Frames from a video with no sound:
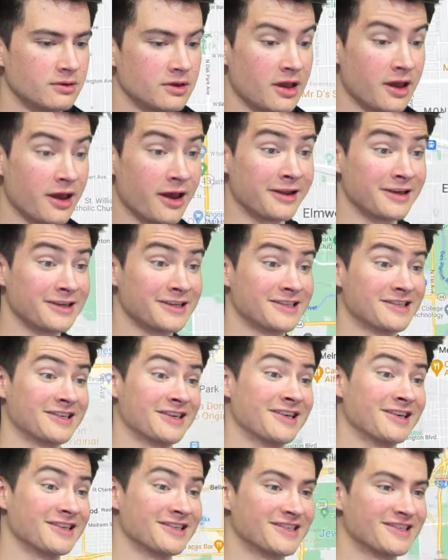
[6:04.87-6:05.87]
Yeah, it is.
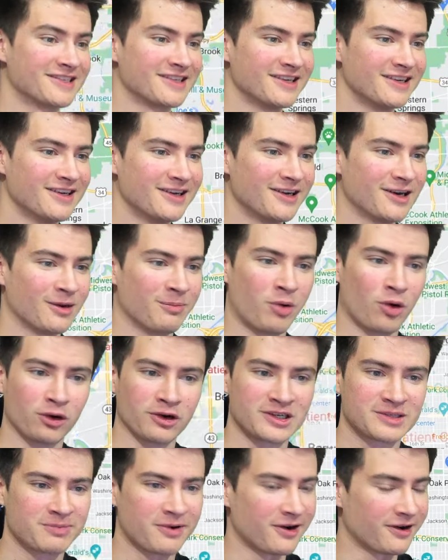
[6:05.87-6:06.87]
It is. Or
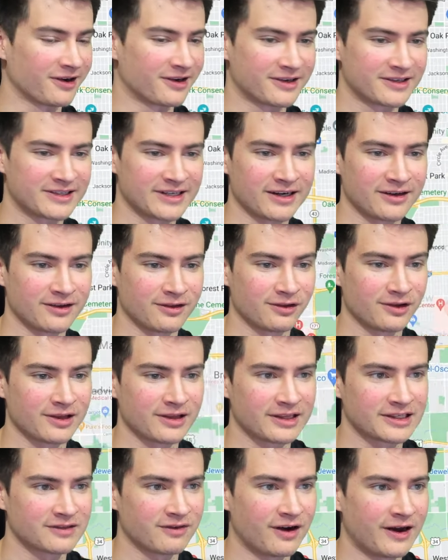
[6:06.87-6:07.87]
Portage Park,
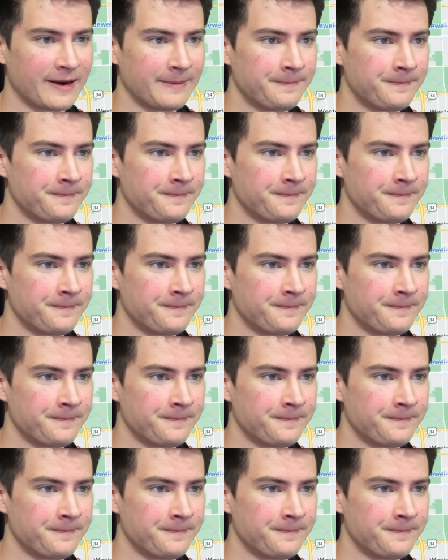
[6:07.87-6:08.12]
technically. That's fine.